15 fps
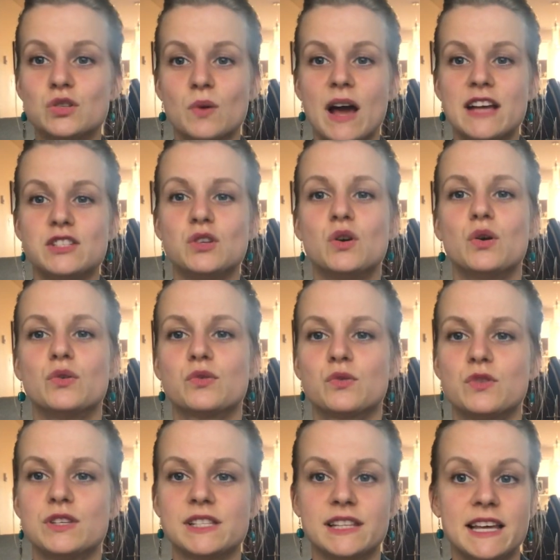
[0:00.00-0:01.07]
So as you go
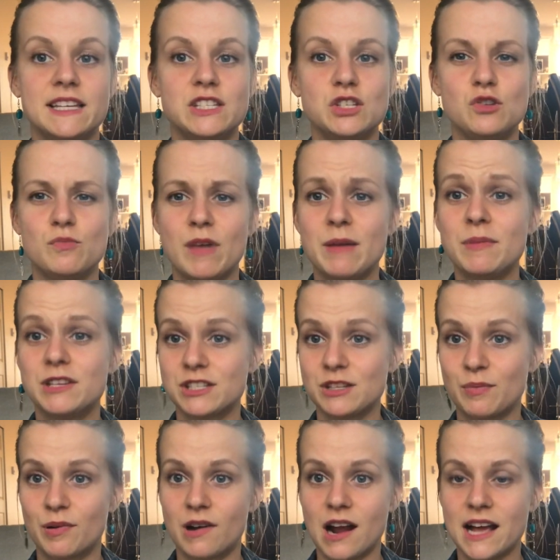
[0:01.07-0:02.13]
through this list, you may be
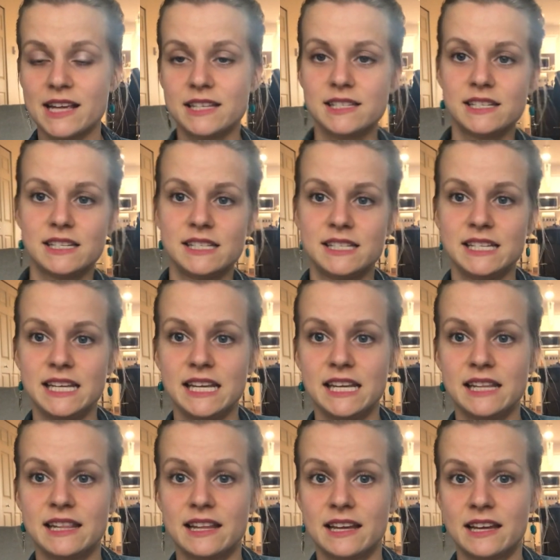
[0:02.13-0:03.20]
surprised to
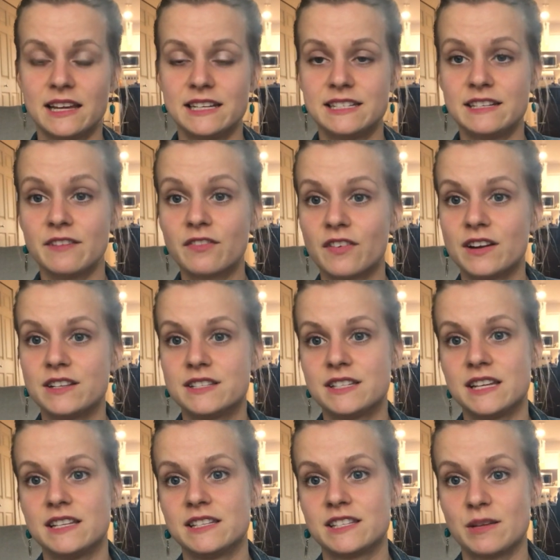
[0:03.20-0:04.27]
see the difference
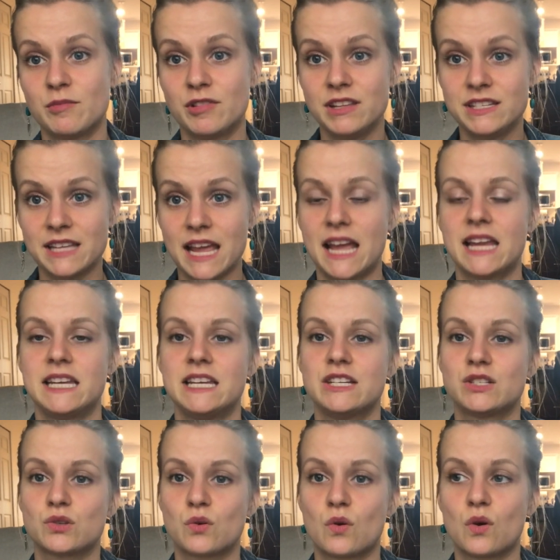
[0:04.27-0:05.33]
in some of these ANDI
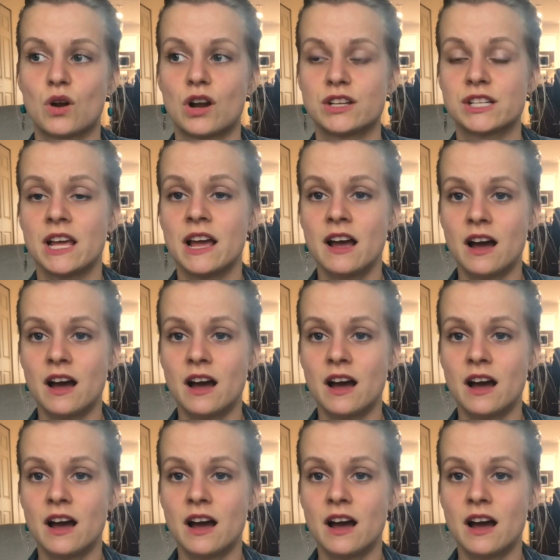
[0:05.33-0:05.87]
scores